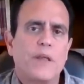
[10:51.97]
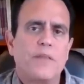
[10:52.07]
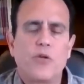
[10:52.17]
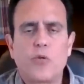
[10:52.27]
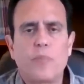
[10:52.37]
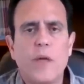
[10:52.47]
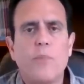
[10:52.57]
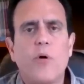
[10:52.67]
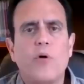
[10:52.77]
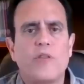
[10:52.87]
And there were
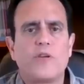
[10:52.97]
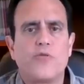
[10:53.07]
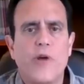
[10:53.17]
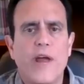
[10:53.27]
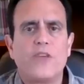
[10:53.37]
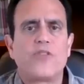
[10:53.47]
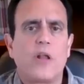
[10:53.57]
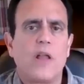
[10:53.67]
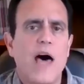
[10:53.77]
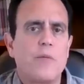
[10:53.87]
people that had raised
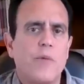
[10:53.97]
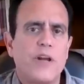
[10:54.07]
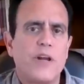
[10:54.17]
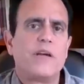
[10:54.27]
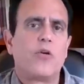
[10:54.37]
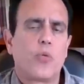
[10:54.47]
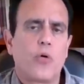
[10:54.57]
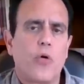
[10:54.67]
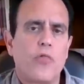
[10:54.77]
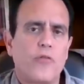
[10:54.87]
a lot of money or
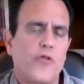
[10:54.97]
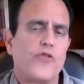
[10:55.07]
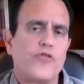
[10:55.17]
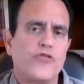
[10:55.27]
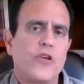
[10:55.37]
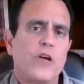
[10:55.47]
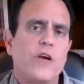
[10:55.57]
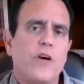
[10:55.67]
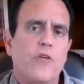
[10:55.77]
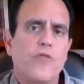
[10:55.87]
were on the verge
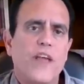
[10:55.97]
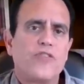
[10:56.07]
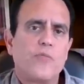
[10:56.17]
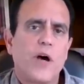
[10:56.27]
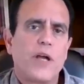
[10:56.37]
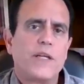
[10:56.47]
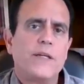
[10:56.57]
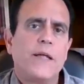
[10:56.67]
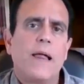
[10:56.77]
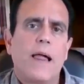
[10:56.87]
of raising money.